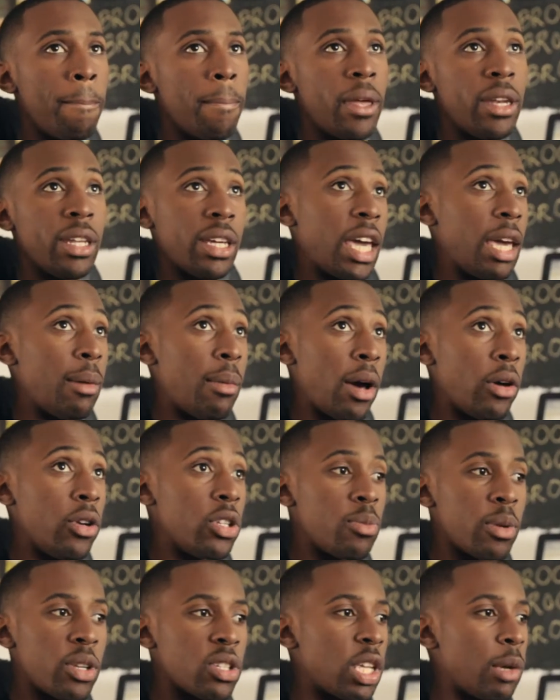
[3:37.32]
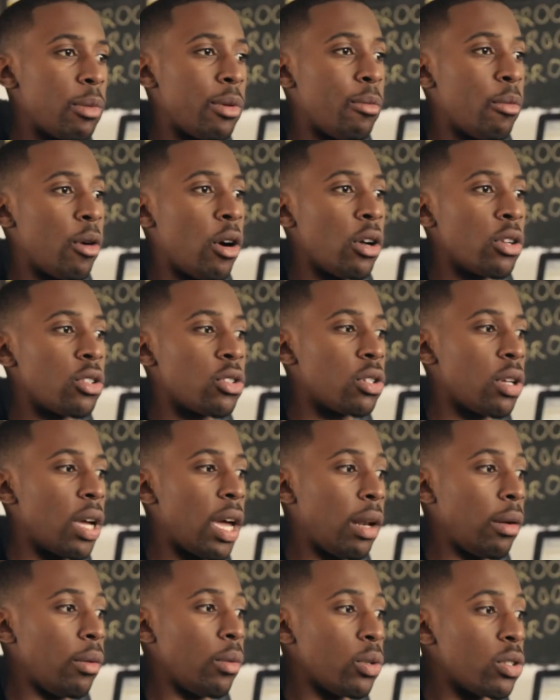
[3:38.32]
and it came out on his mixtape in March,
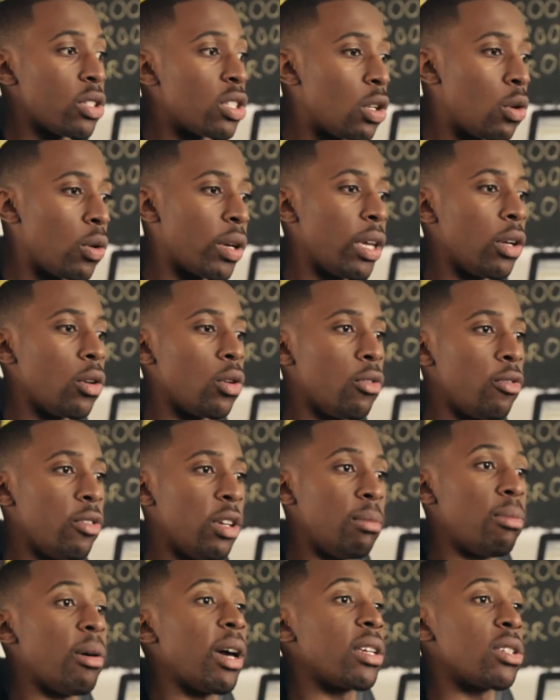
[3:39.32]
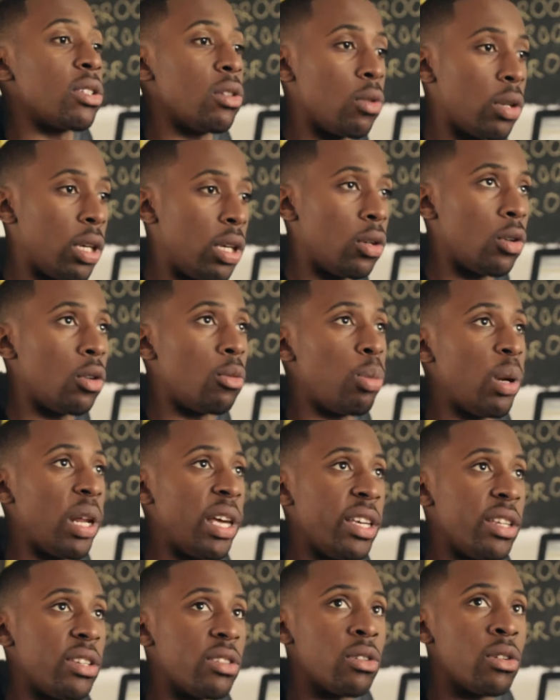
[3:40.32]
and it was still getting good feedback, still getting good
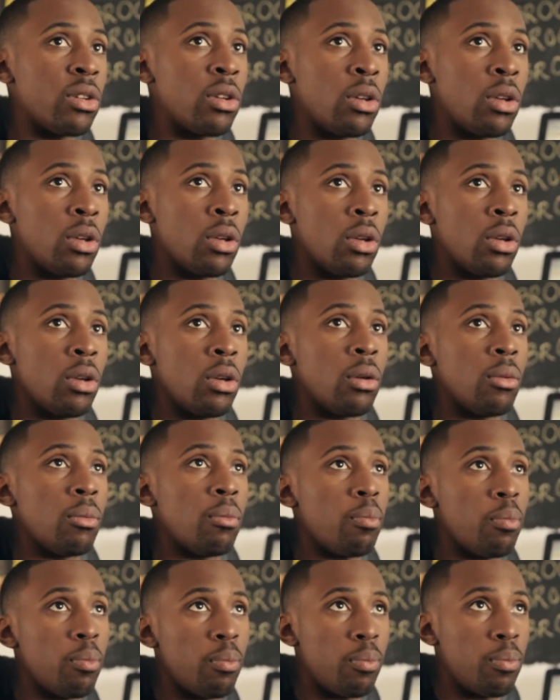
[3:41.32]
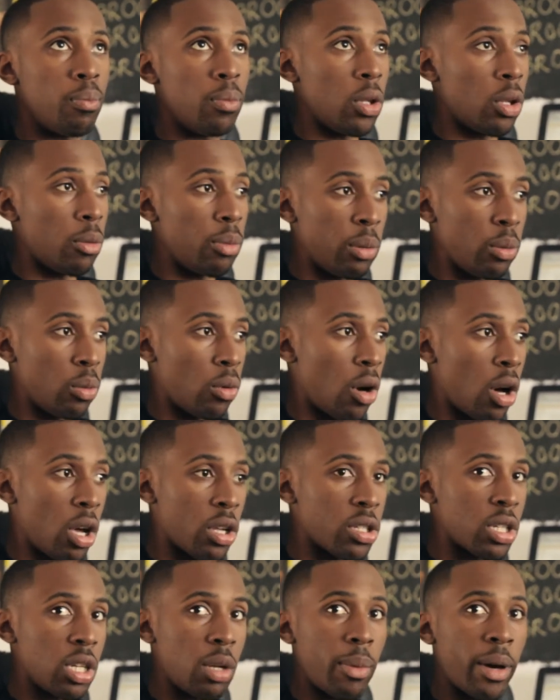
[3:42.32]
plays. You know, people
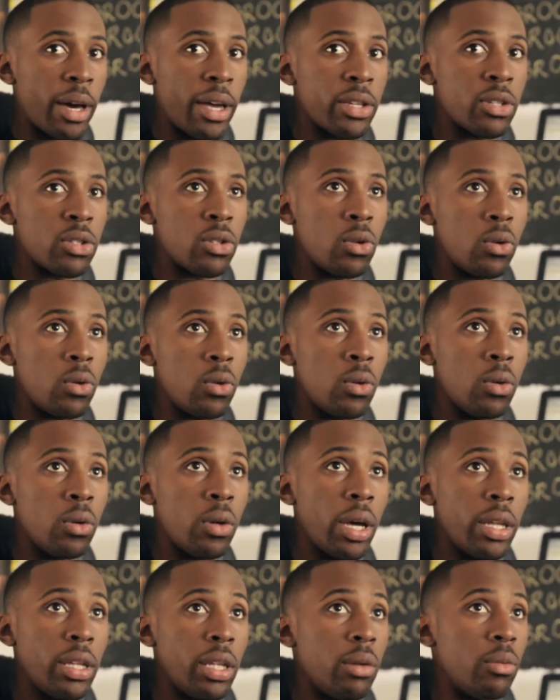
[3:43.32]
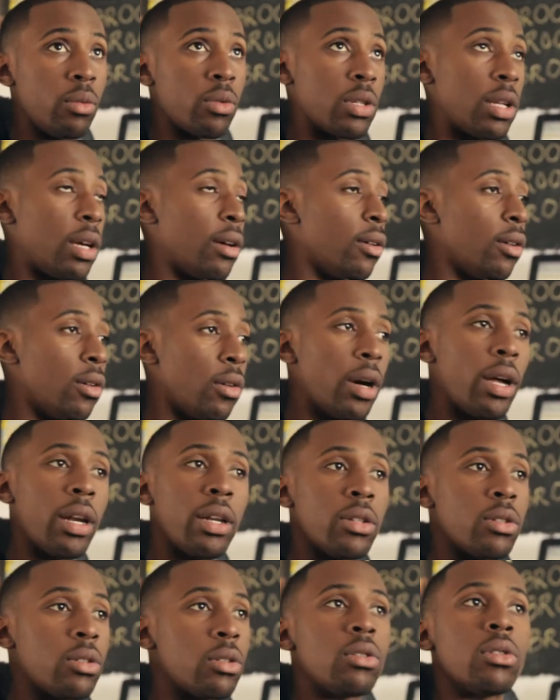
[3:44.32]
asking about it still, and then it was like, all right,
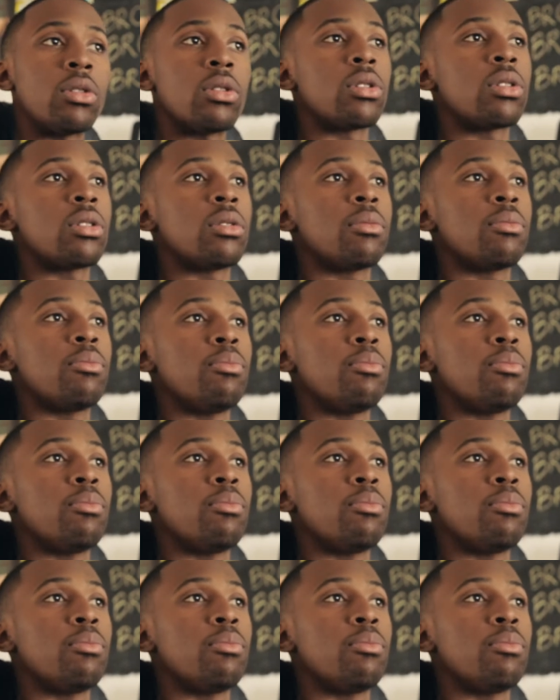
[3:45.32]
let's just